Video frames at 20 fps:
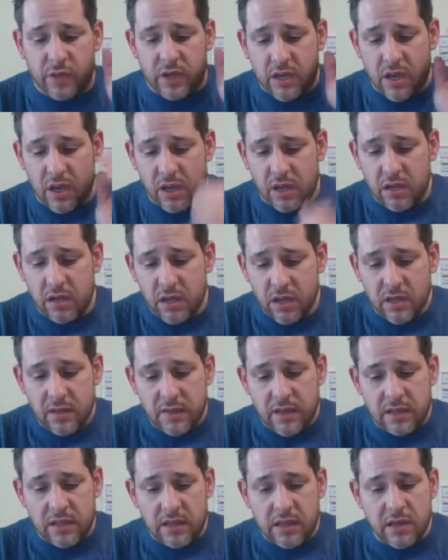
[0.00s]
we cut
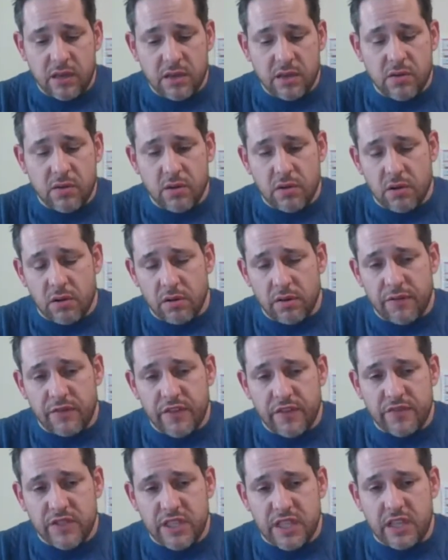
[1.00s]
At the end of the quarter on the
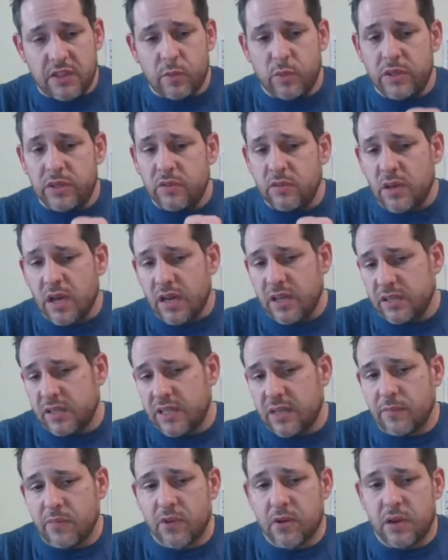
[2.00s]
15th, we do not
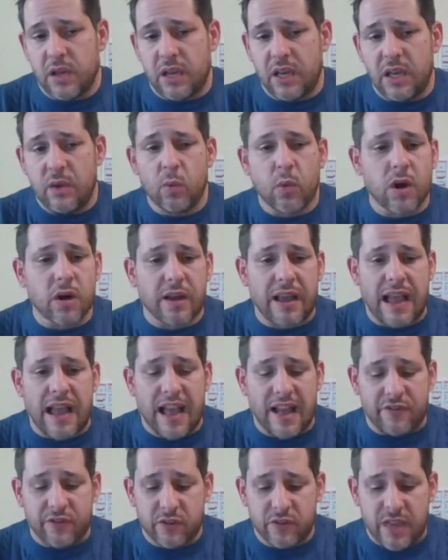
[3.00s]
accept any work
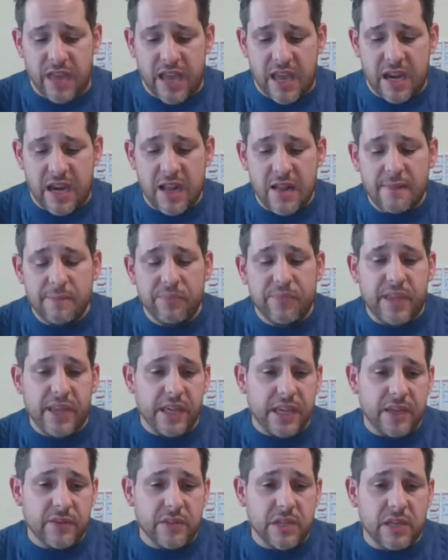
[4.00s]
after that.
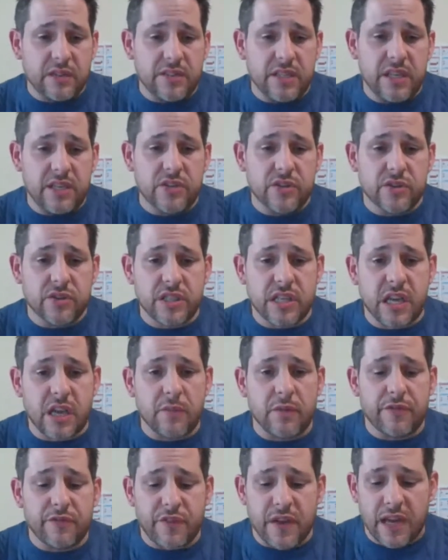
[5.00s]
That gives our teachers
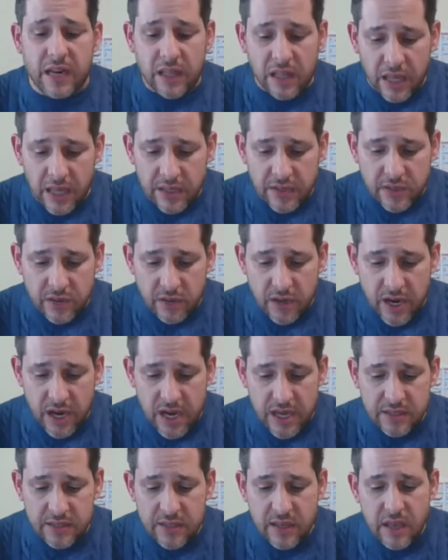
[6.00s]
time to finalize
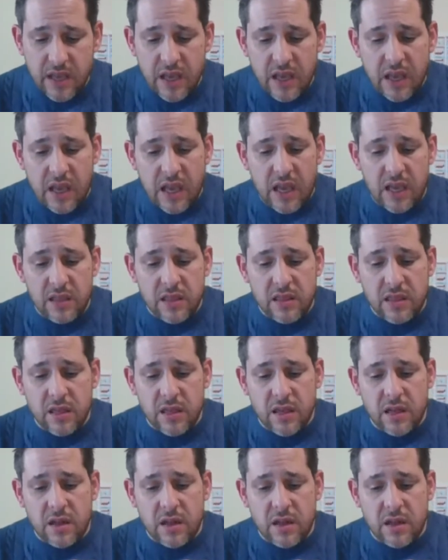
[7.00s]
grades. And